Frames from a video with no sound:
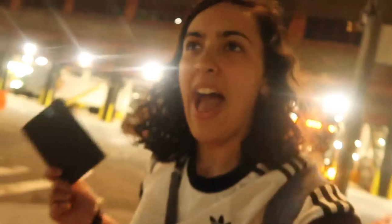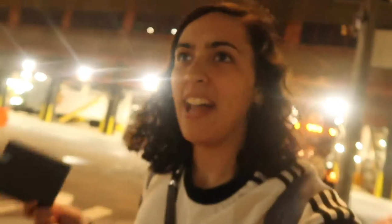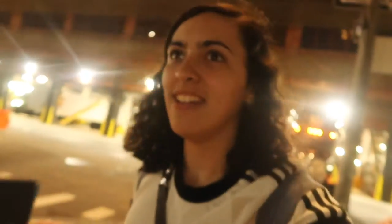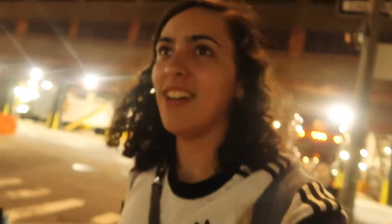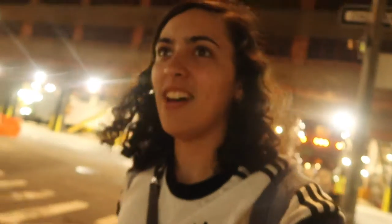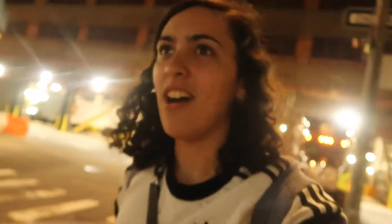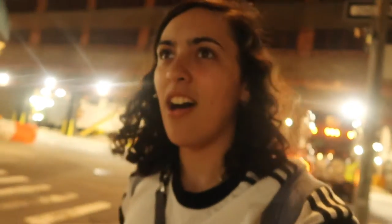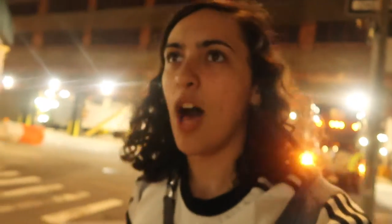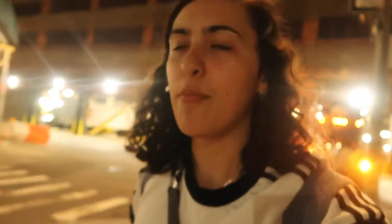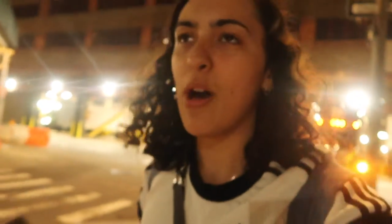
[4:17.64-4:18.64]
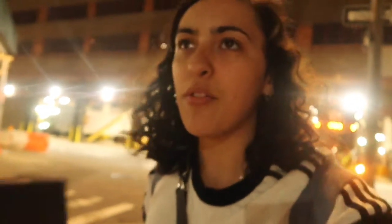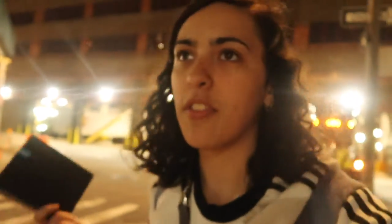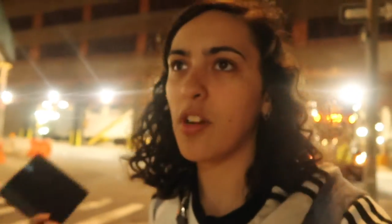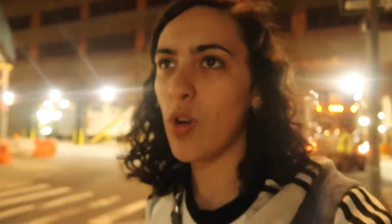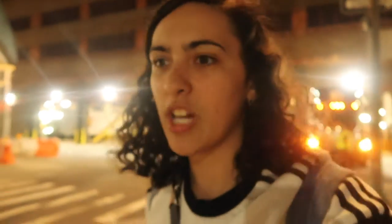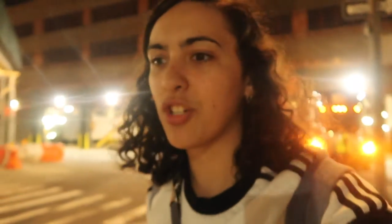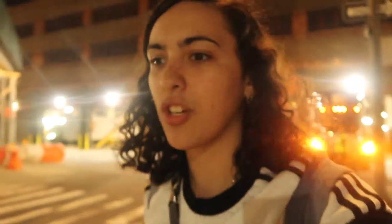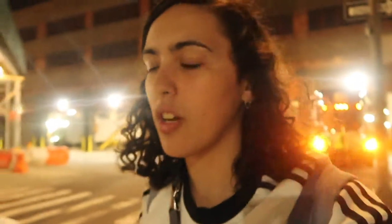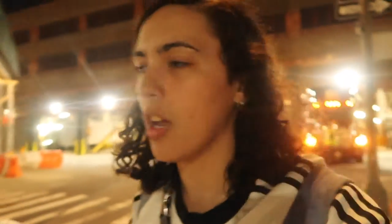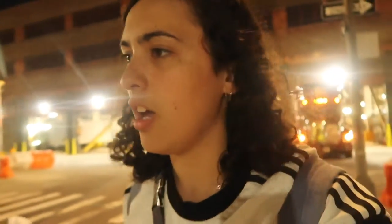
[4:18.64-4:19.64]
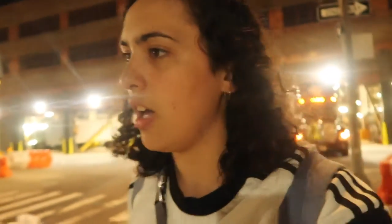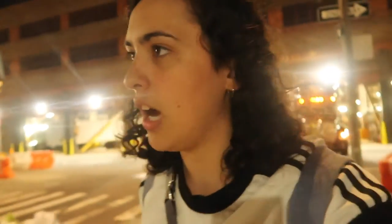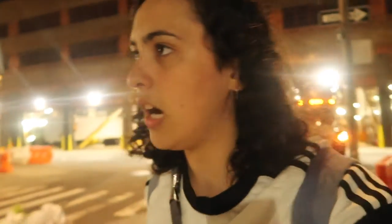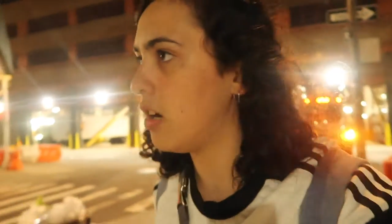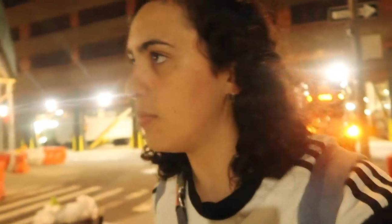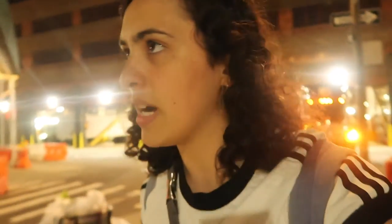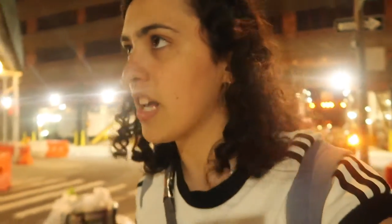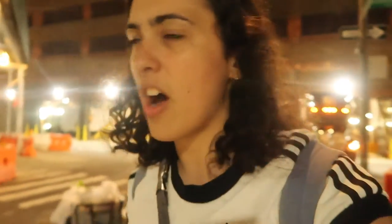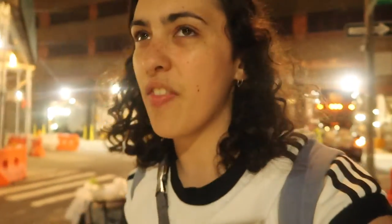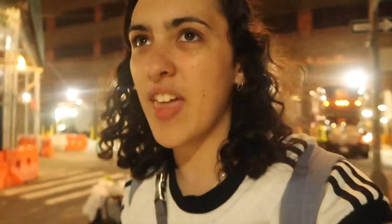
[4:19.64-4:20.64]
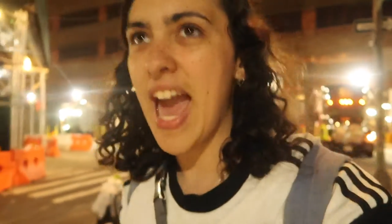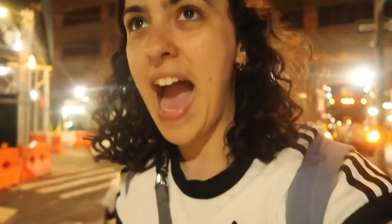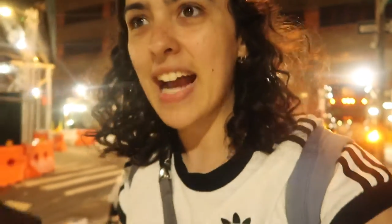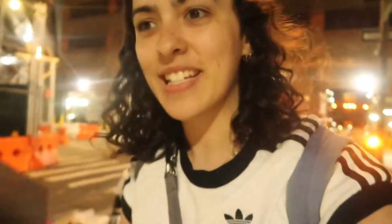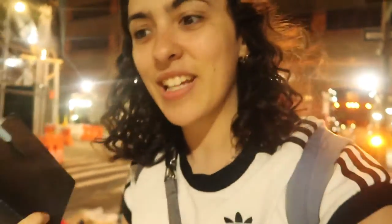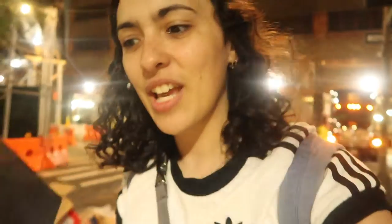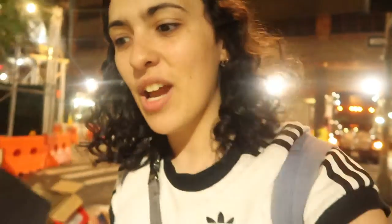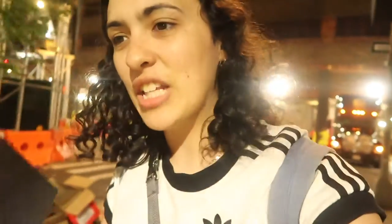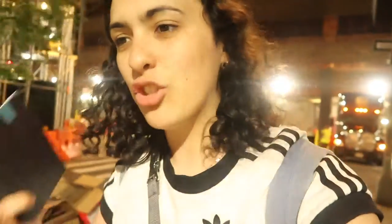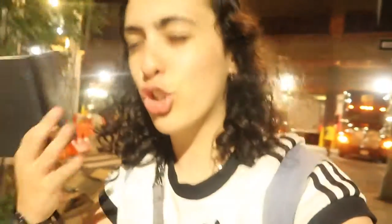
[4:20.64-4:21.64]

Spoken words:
And about the direction, oh my god, the acting is